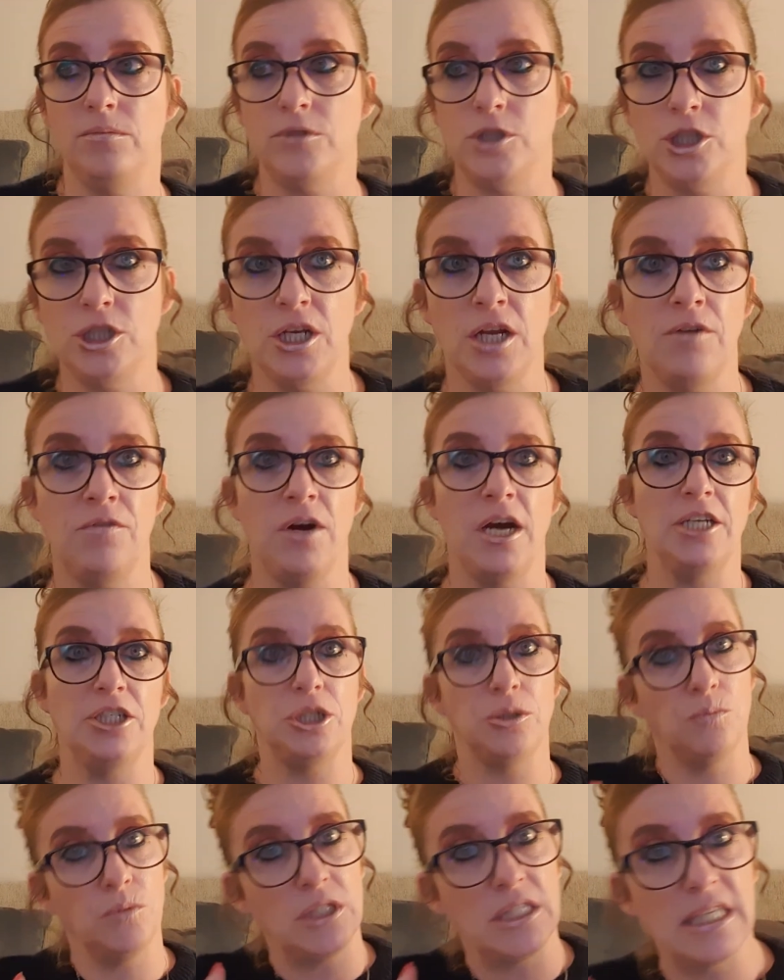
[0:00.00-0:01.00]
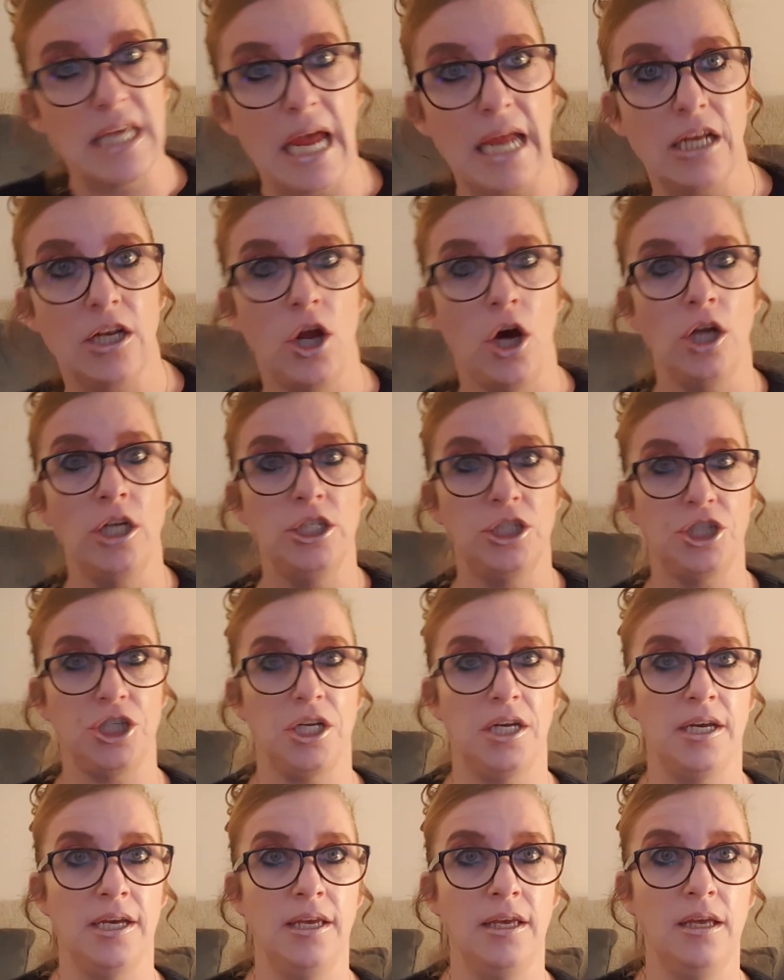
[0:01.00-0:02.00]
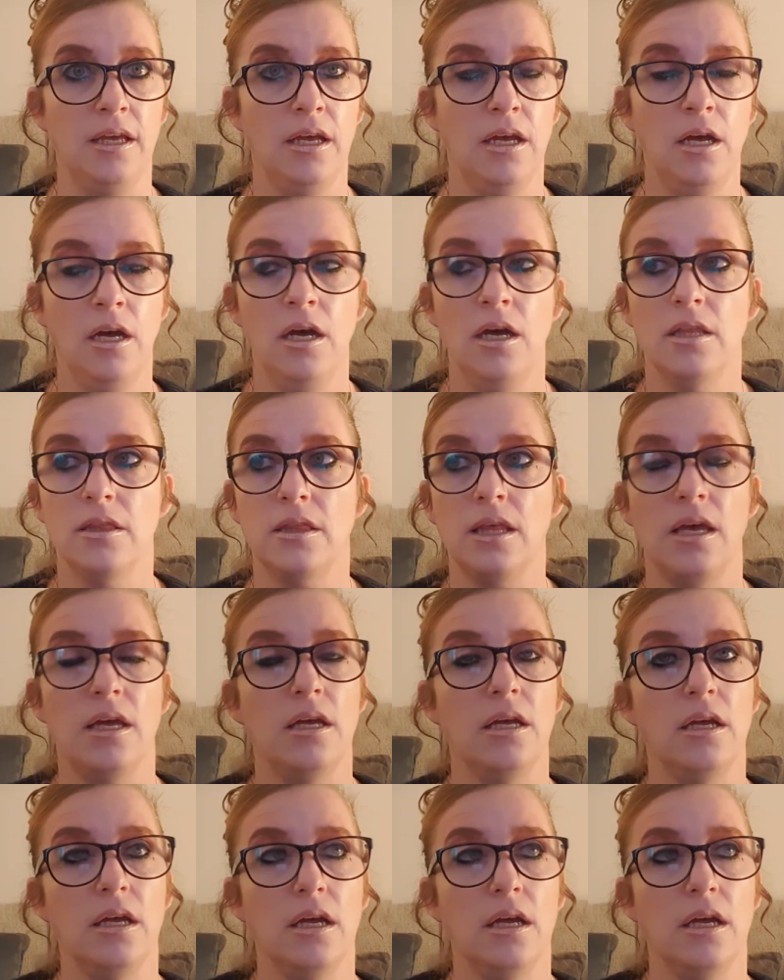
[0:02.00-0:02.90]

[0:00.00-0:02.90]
generation with technology that